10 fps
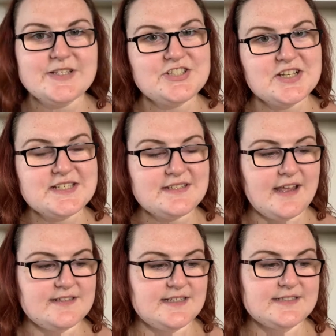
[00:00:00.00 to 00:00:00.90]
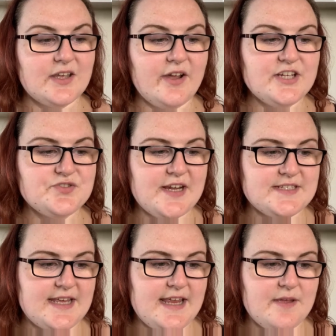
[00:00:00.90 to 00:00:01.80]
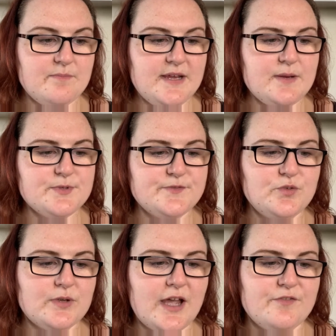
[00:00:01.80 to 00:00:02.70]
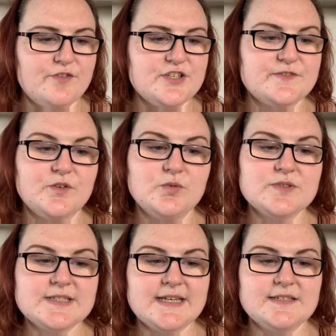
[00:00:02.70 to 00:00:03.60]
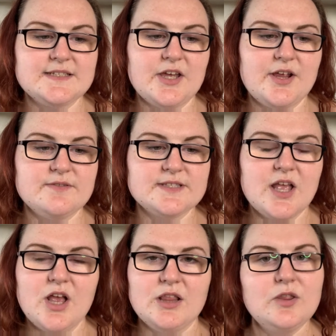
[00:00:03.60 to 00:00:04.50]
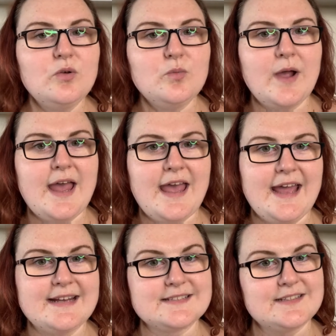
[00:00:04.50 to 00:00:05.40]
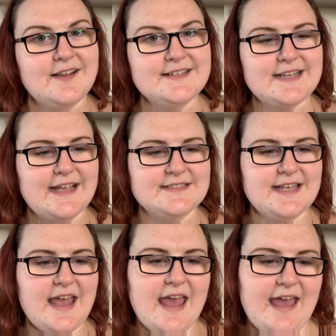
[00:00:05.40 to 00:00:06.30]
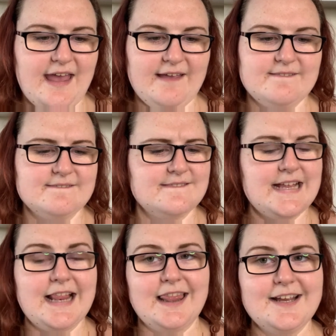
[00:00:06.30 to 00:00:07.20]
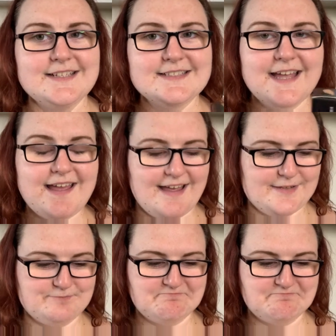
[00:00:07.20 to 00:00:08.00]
just says it's hydrating, medium to full coverage for all skin tones, long wear, and it's light as air. Light as air.